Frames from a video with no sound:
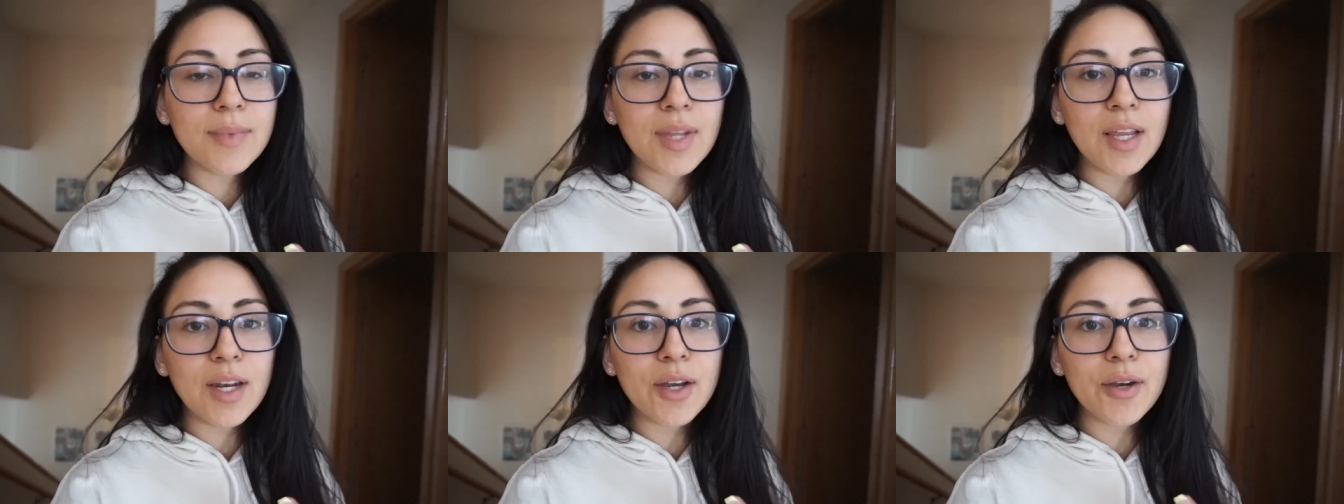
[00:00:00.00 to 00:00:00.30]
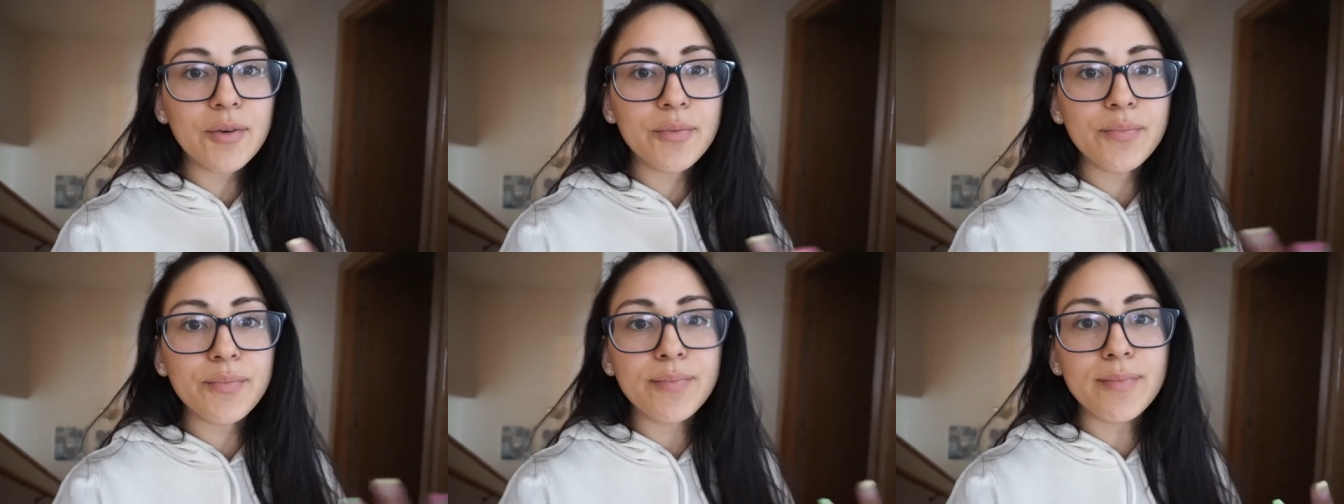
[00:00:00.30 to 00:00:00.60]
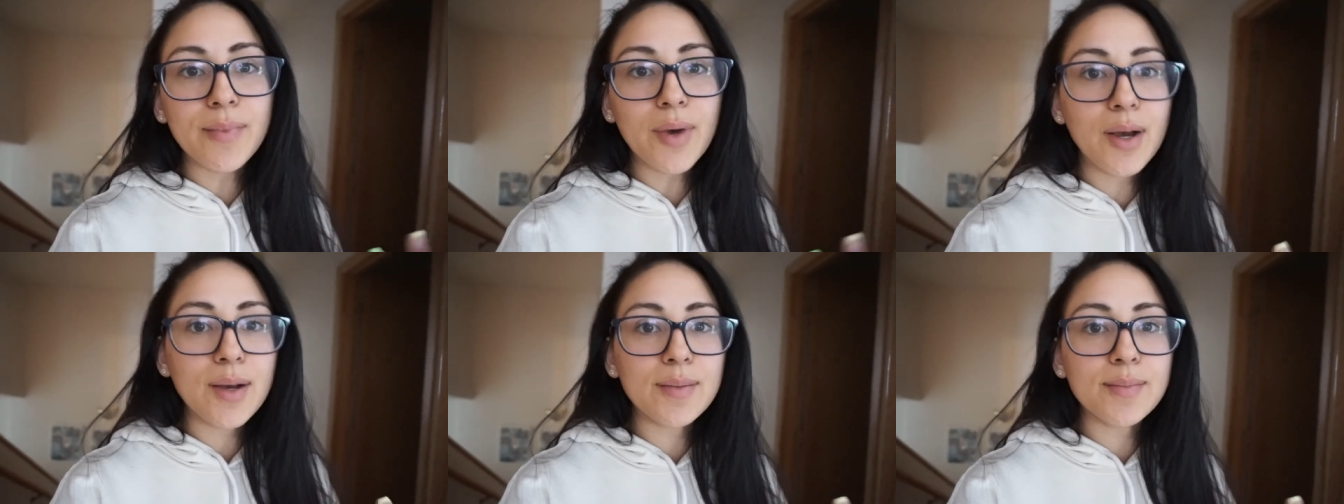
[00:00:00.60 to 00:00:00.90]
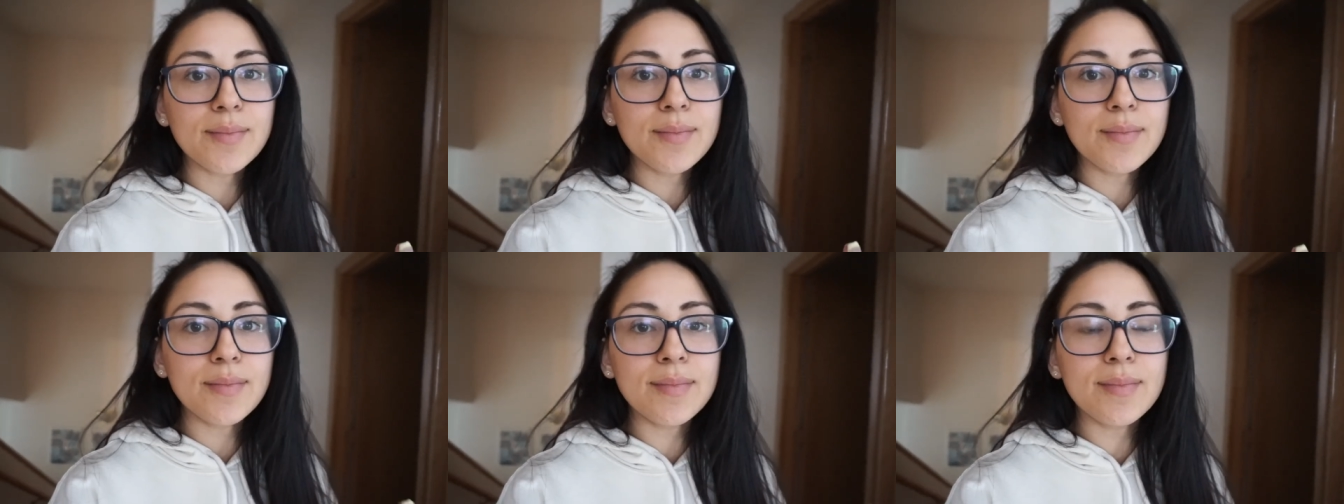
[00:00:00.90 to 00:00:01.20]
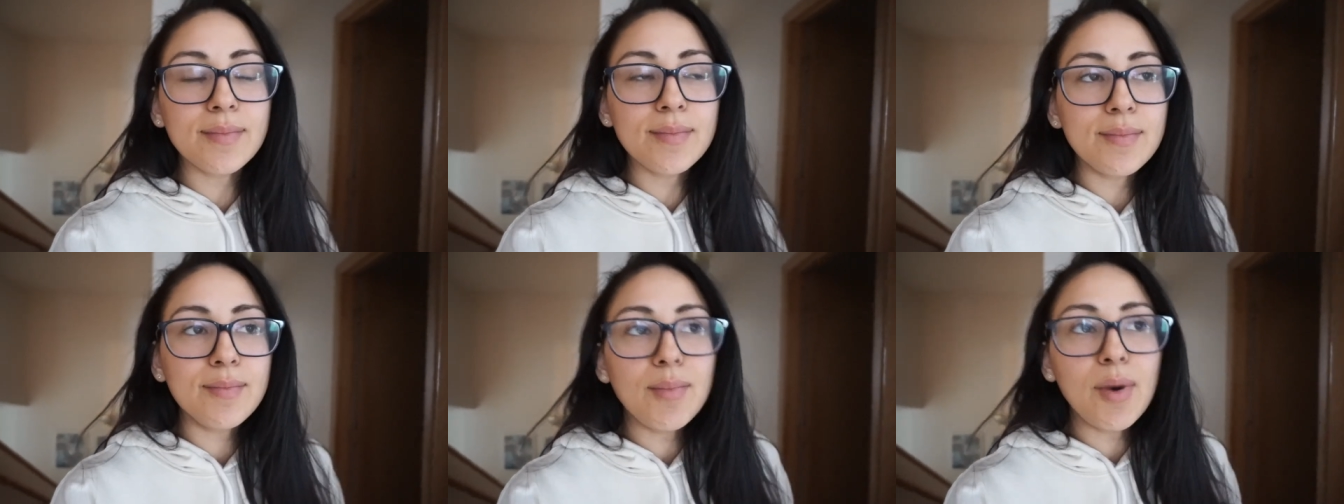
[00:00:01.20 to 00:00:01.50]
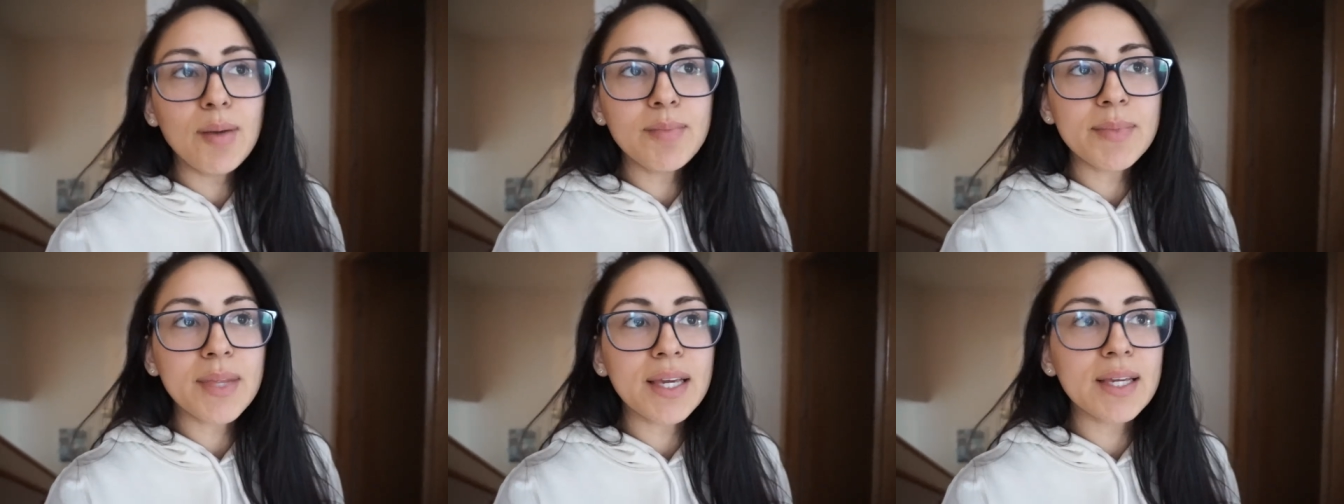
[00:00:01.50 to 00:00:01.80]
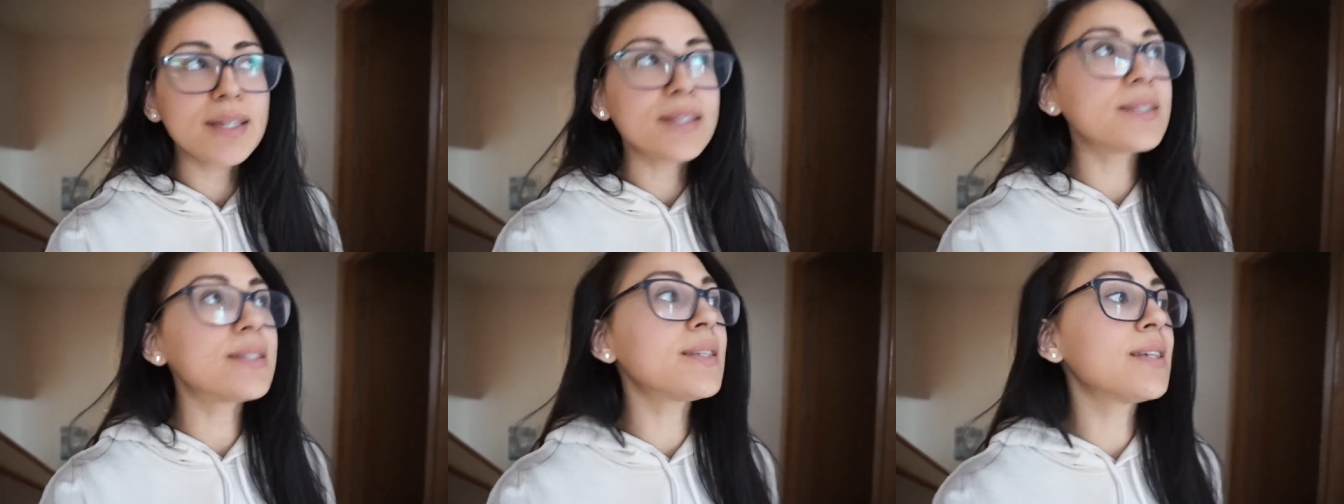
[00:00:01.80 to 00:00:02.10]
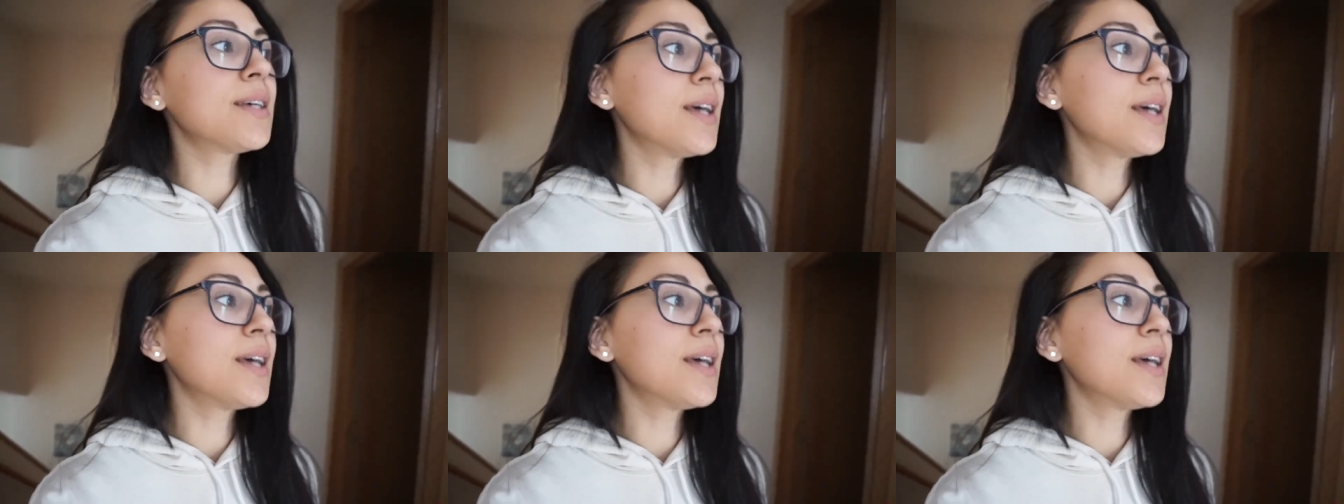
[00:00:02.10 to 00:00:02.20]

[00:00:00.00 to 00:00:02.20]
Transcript: You know, mom, mom things.